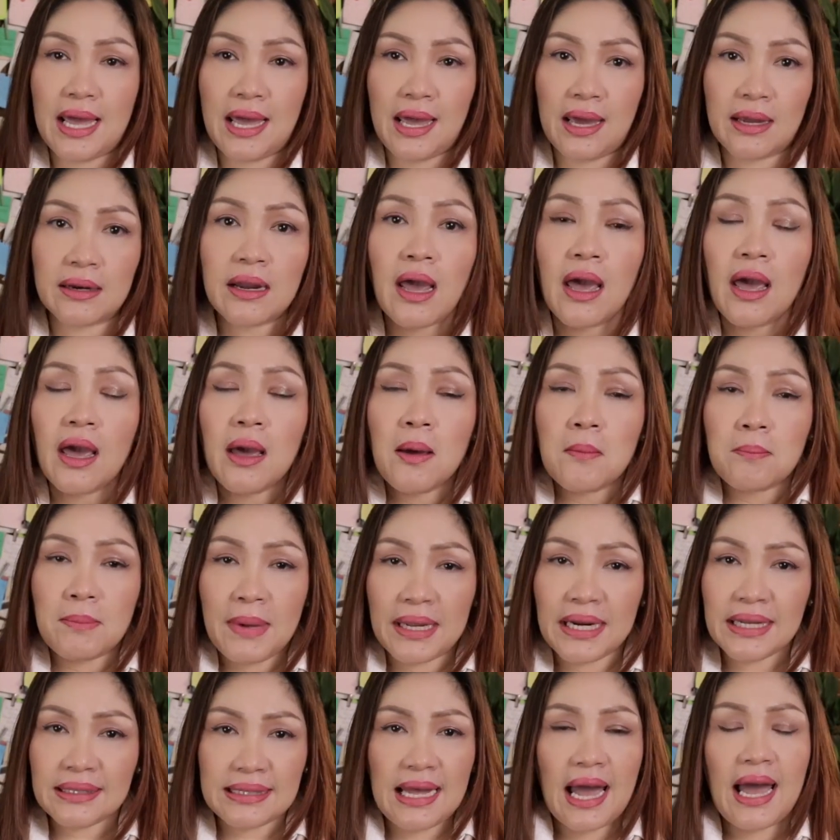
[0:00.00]
And
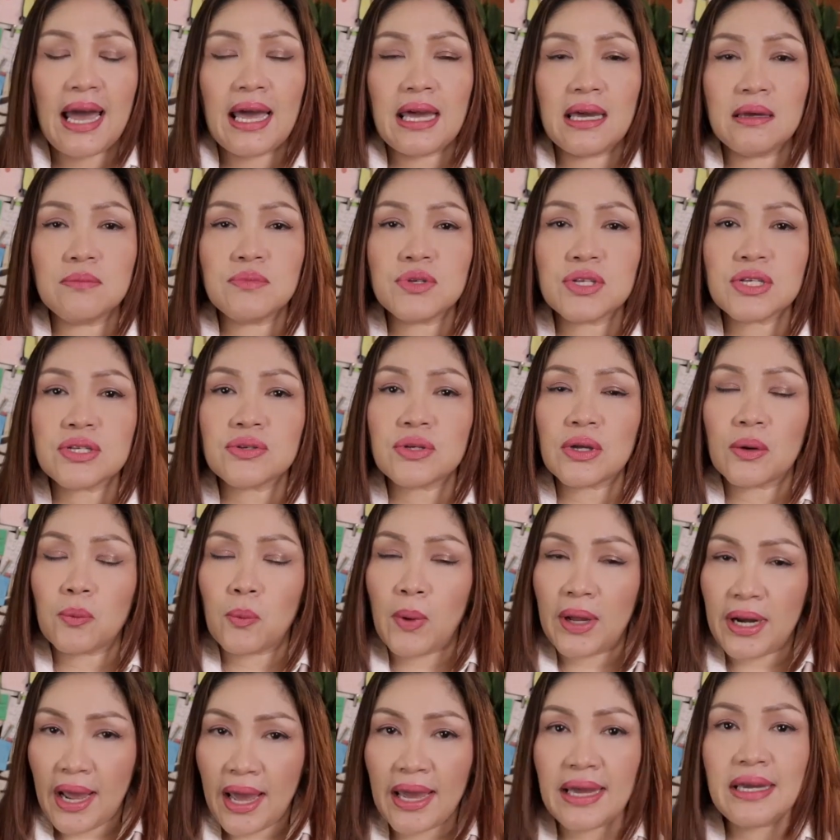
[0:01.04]
many times
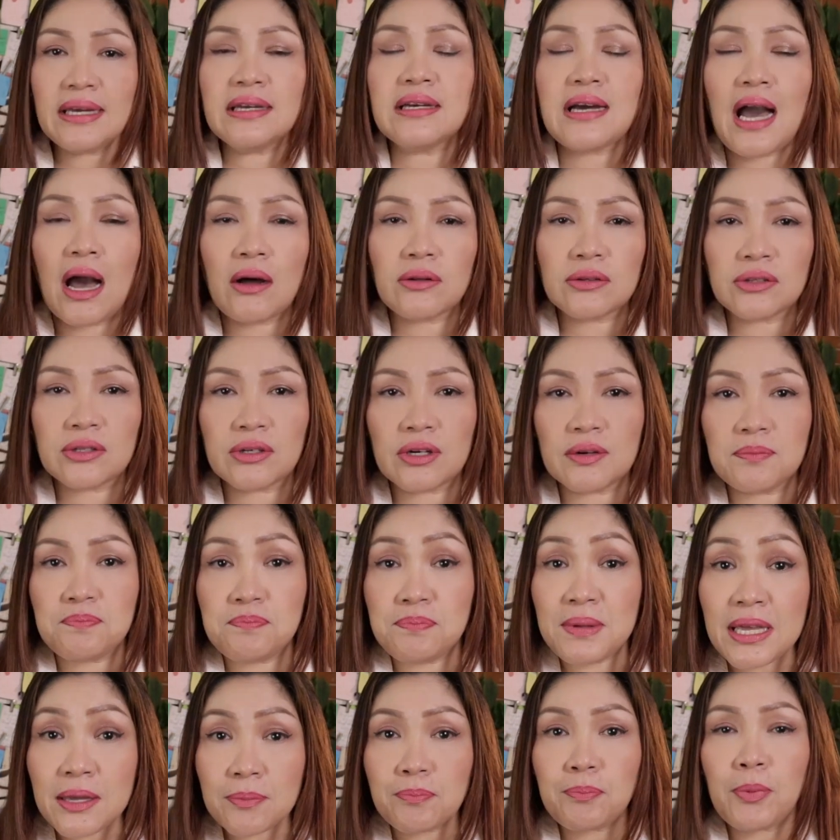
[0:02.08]
when I encounter
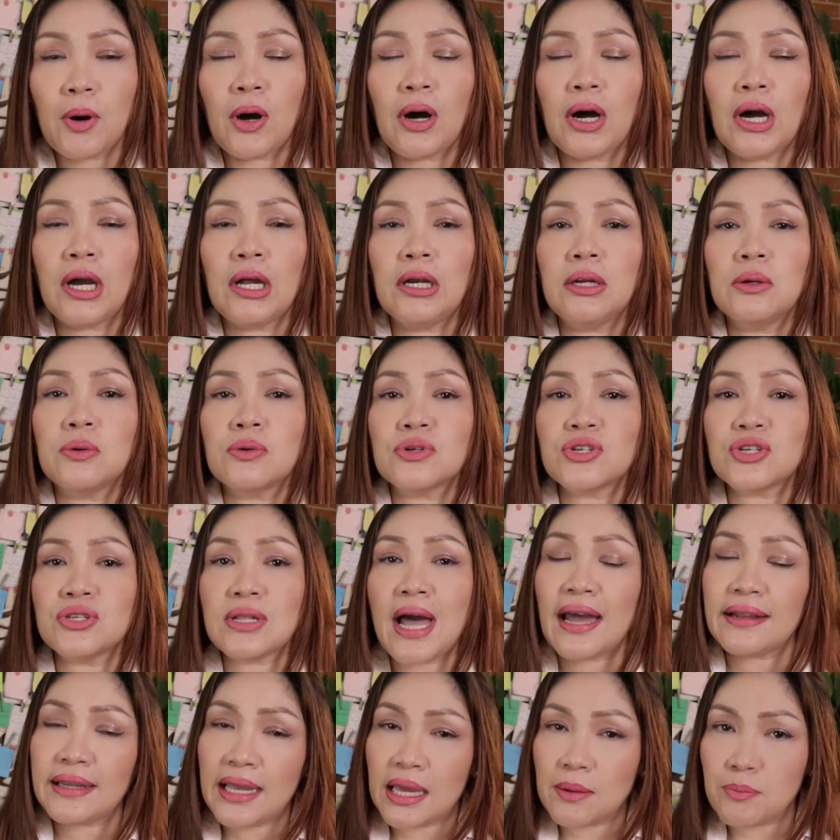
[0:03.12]
people who's
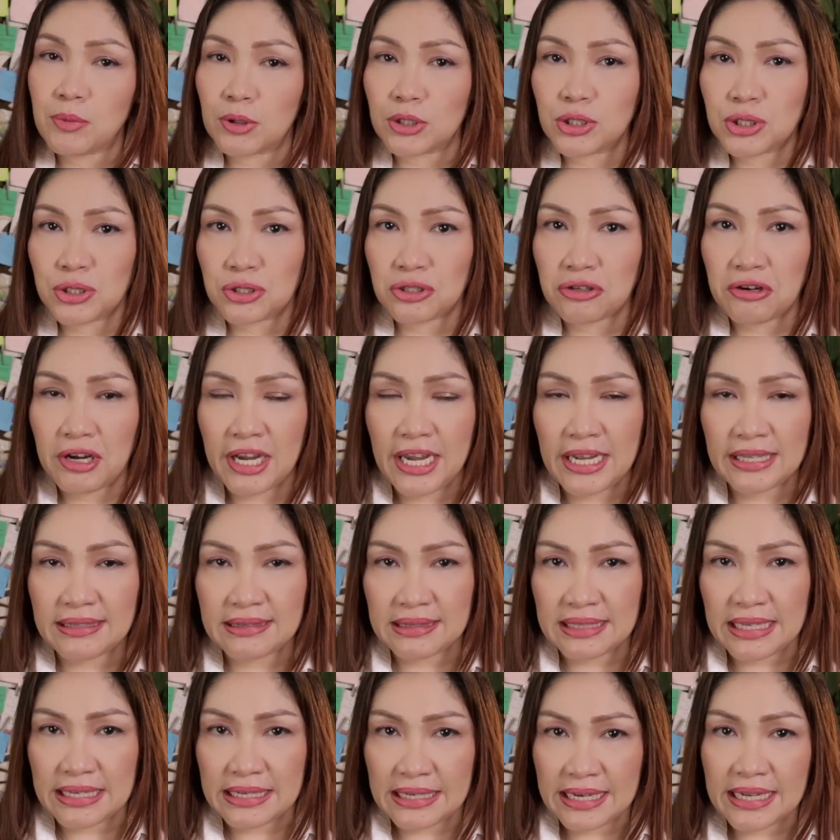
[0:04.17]
not able to
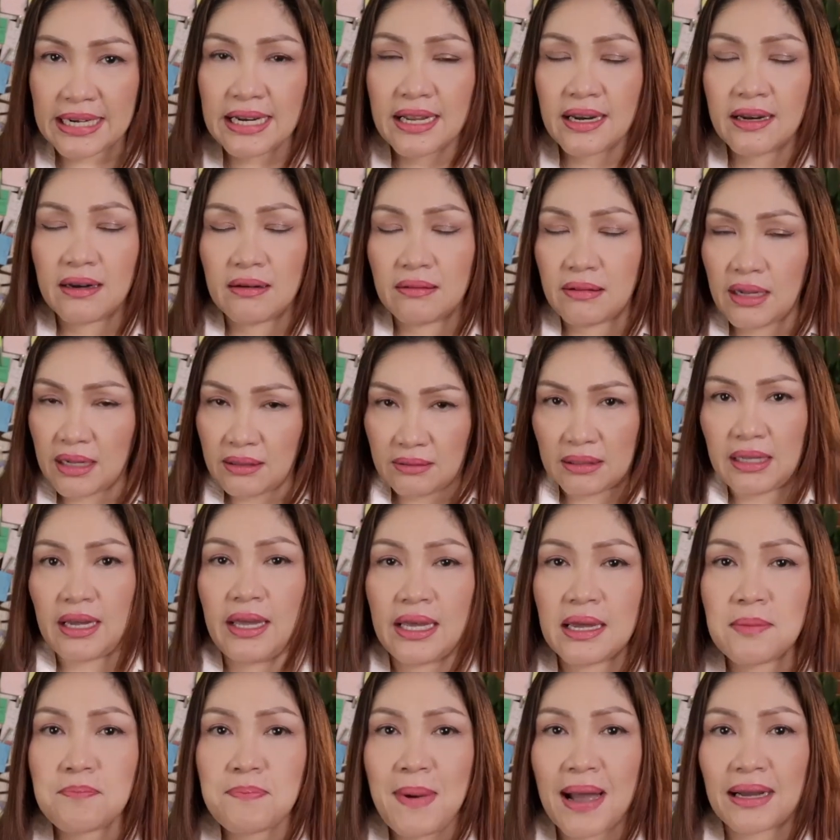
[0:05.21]
create the needed the
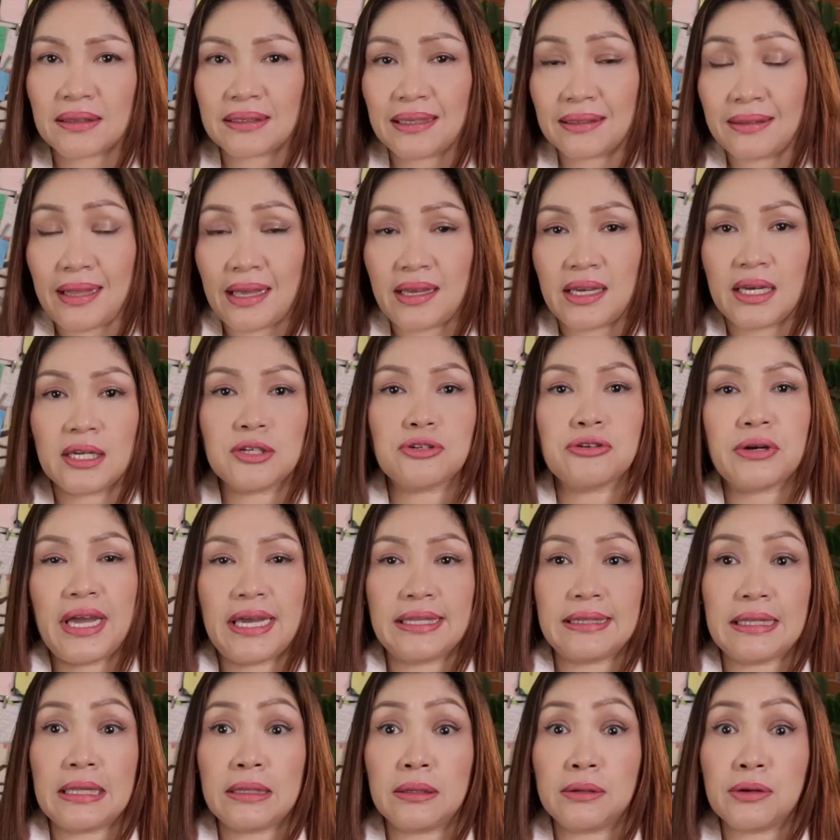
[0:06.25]
impact that they can
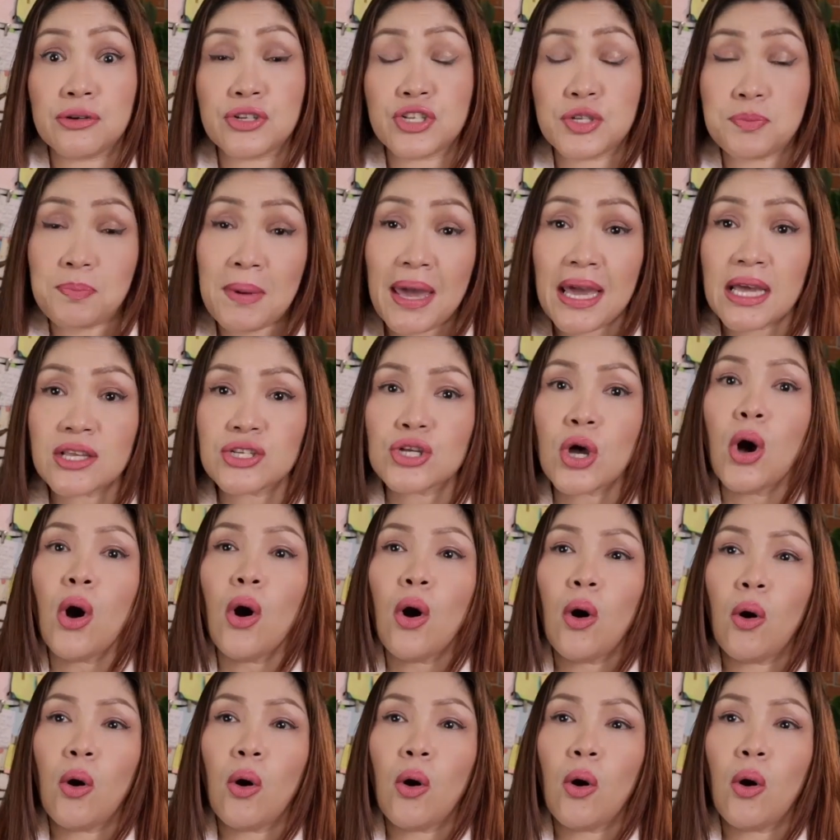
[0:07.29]
create in their space,